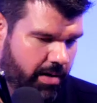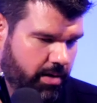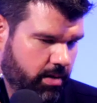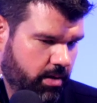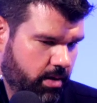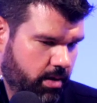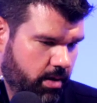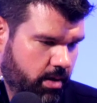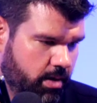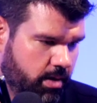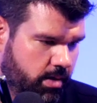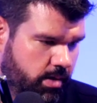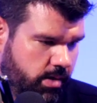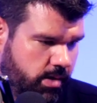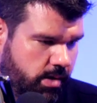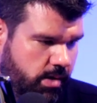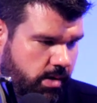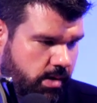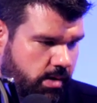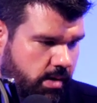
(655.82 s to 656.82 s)

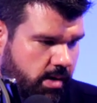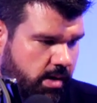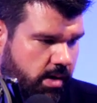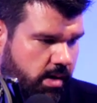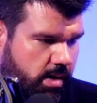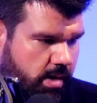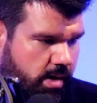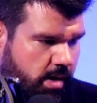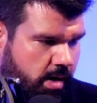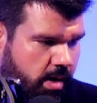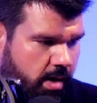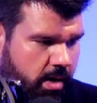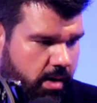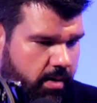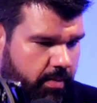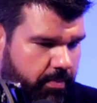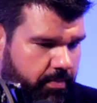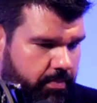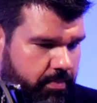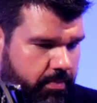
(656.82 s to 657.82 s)

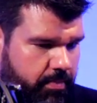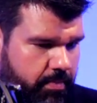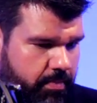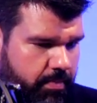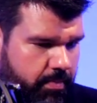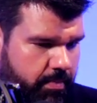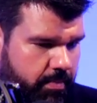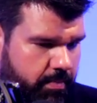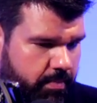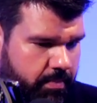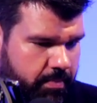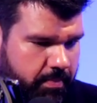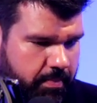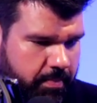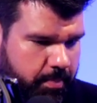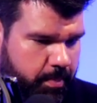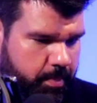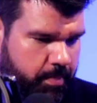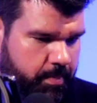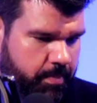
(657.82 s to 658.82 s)

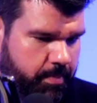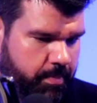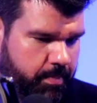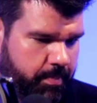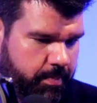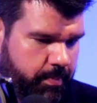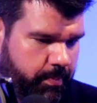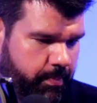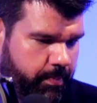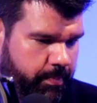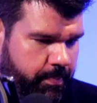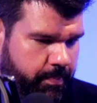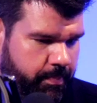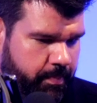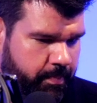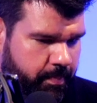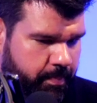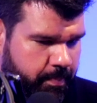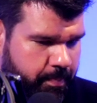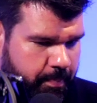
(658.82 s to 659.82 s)

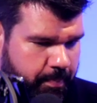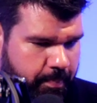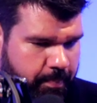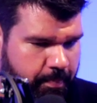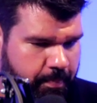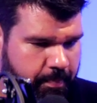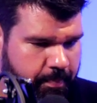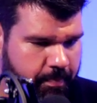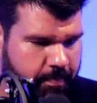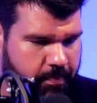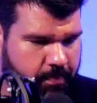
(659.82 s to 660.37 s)
The person shown says nothing.